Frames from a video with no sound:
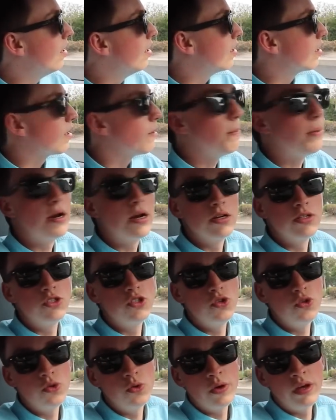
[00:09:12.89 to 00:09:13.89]
Compared
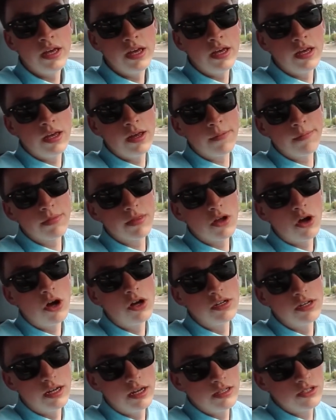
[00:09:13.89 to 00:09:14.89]
to a
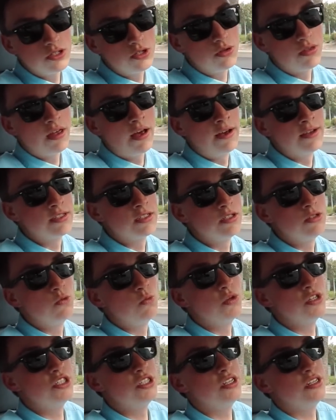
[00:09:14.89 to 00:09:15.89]
Honda
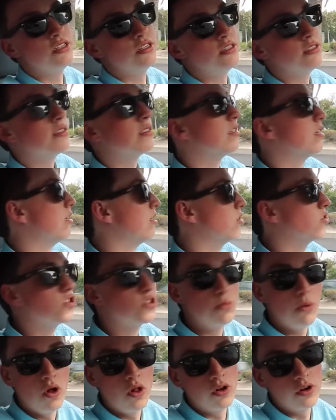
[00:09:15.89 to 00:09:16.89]
S2000, which is a
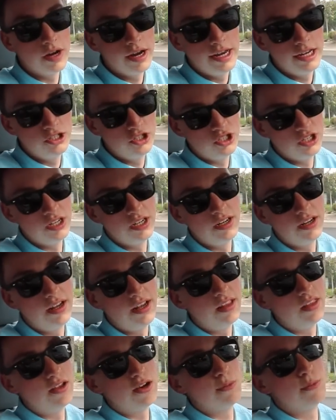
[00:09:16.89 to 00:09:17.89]
smaller engine,
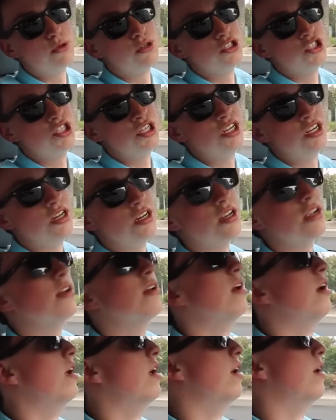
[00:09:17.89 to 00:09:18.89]
and they're pushing
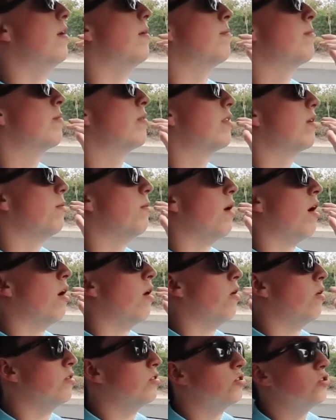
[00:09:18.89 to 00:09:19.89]

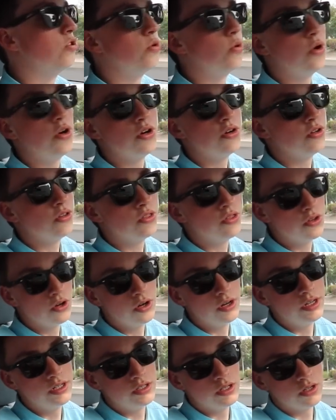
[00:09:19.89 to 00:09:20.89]
about
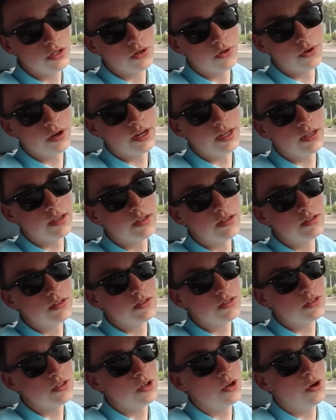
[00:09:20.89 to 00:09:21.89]
230 to the crank.
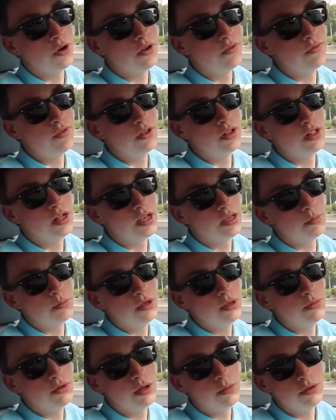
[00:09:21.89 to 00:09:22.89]
So I feel like
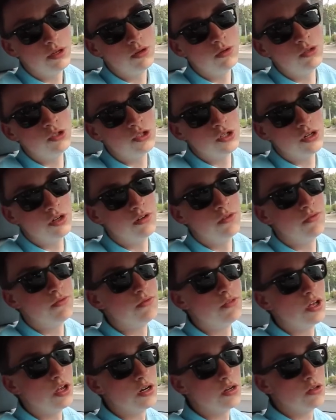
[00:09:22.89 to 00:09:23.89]
BMW should
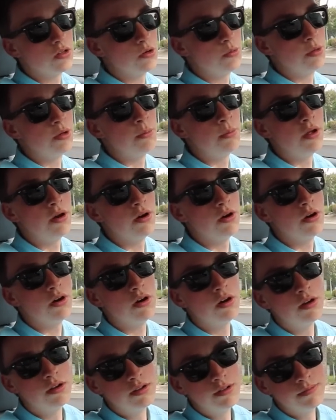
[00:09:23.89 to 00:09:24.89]
have done a little bit
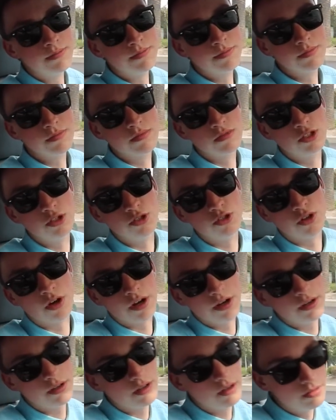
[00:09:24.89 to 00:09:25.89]
better to
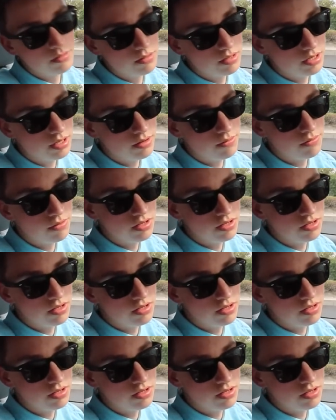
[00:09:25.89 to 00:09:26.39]
try and give